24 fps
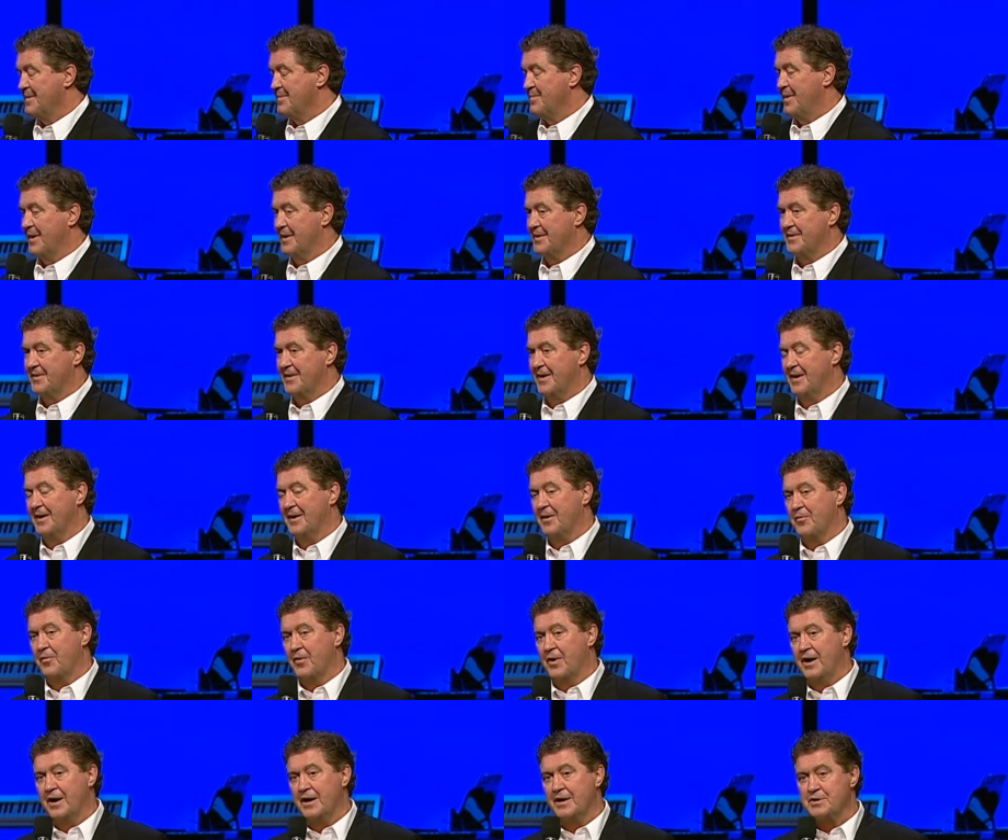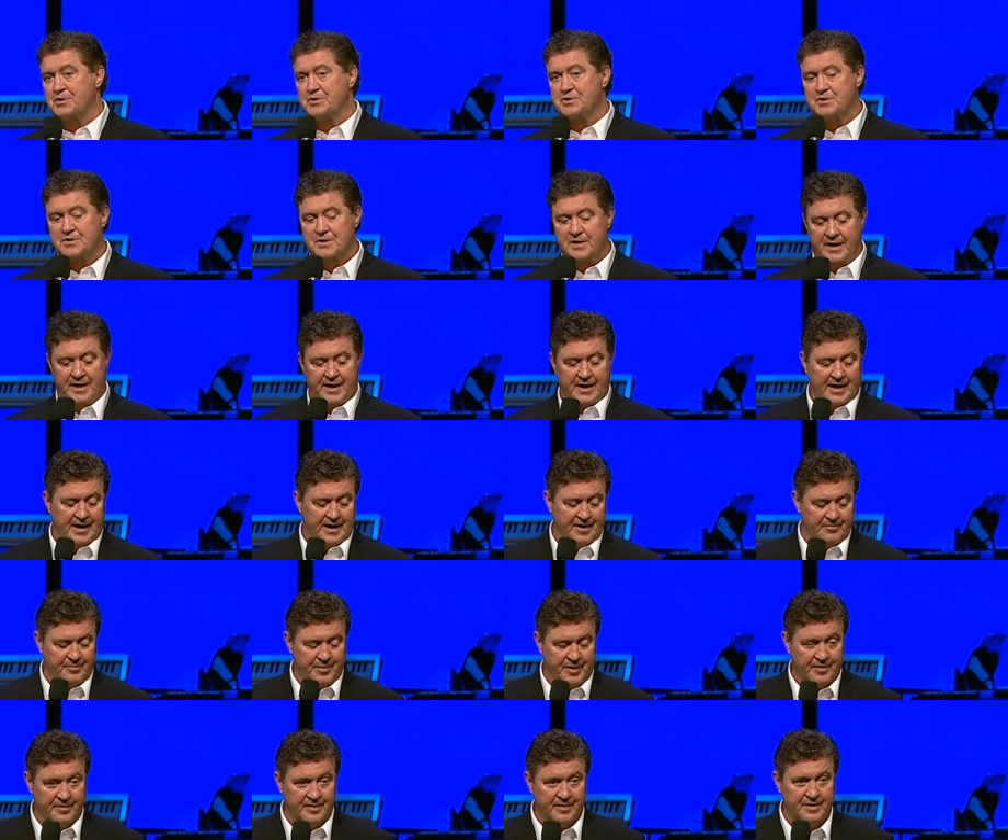But uh, Russ and I
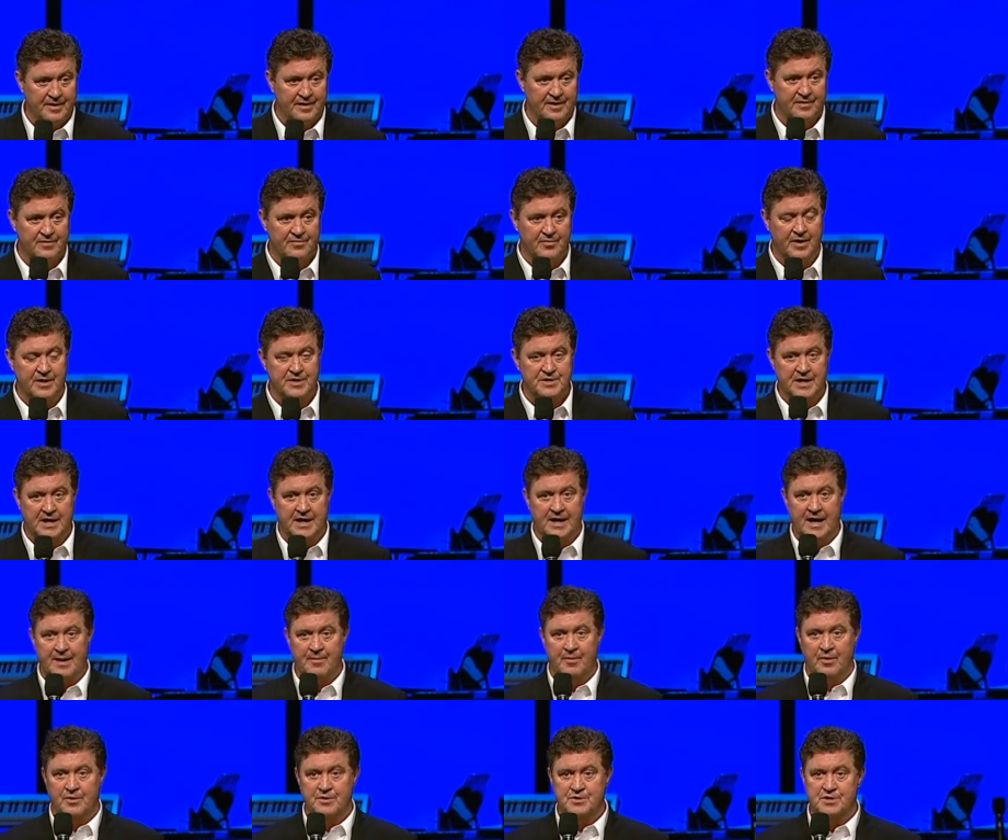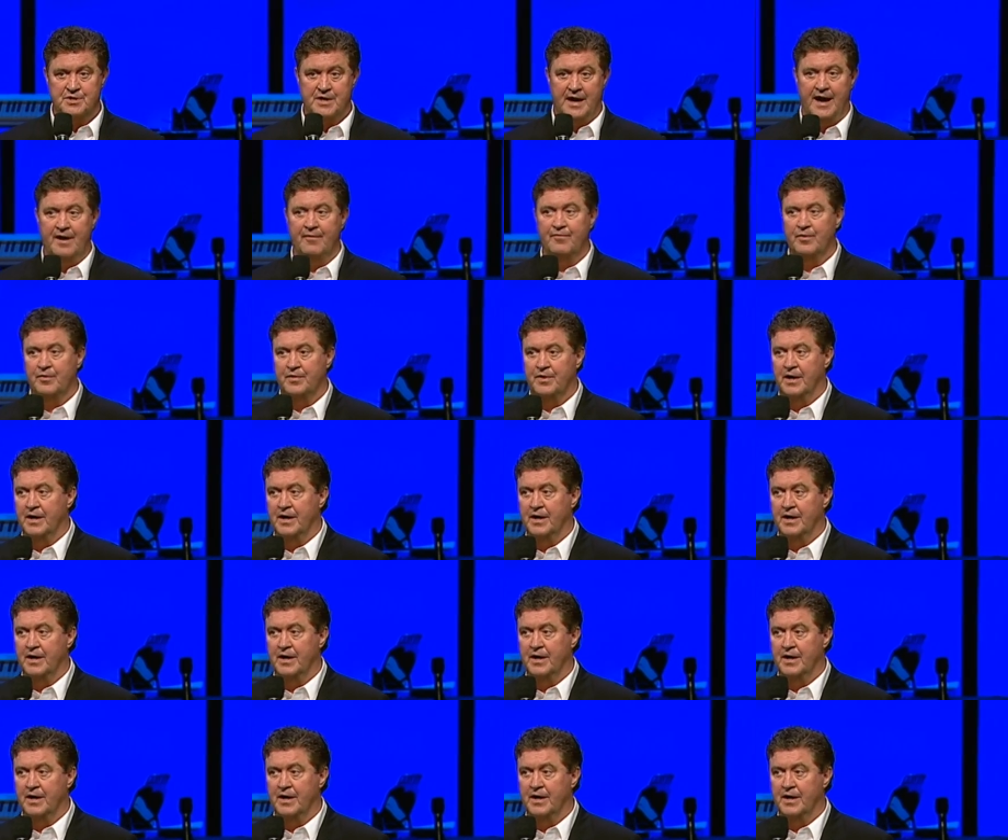have been uh, friends. He came on staff with